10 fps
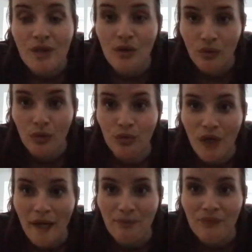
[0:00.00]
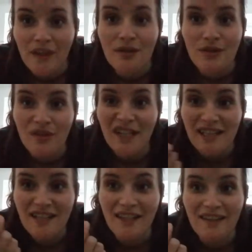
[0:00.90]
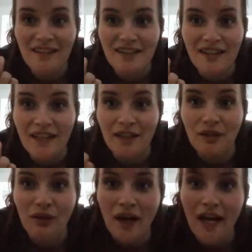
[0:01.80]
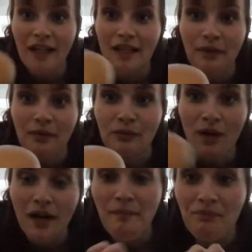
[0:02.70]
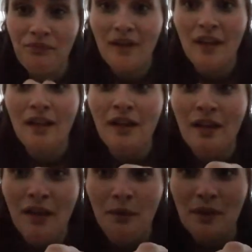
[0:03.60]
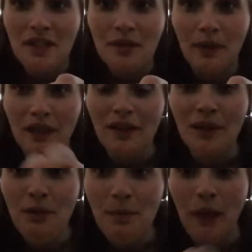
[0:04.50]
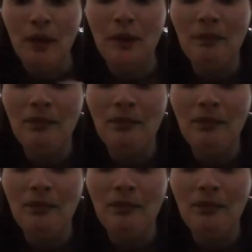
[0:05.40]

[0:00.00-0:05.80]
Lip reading: Alright, so let's get this egg cracked, right? You just want a little bowl.